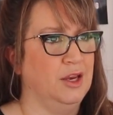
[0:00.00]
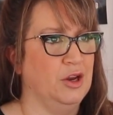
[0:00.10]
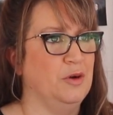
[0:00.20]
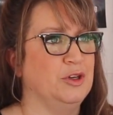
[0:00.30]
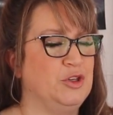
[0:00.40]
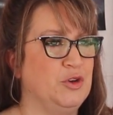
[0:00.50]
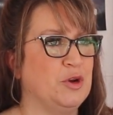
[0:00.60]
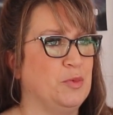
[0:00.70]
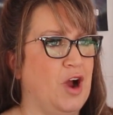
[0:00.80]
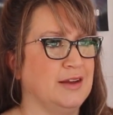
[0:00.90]
you know, a
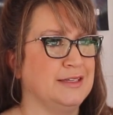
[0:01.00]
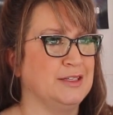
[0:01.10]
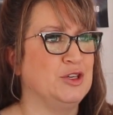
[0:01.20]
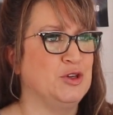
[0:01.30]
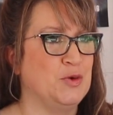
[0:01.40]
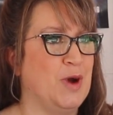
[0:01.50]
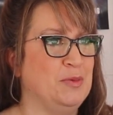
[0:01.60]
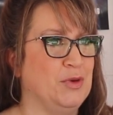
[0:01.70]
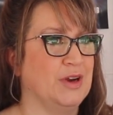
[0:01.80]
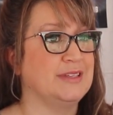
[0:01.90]
2-year process to do
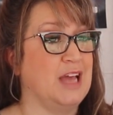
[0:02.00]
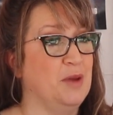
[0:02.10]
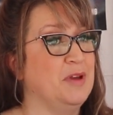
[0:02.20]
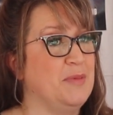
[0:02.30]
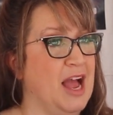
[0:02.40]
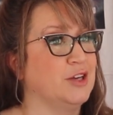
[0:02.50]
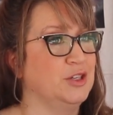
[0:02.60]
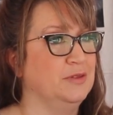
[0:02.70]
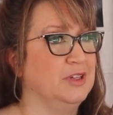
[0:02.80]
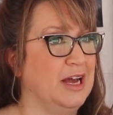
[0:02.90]
one book's got to be a
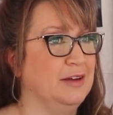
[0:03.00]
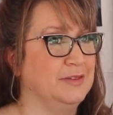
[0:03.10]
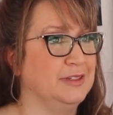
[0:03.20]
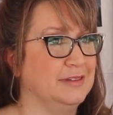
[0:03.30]
passion of love,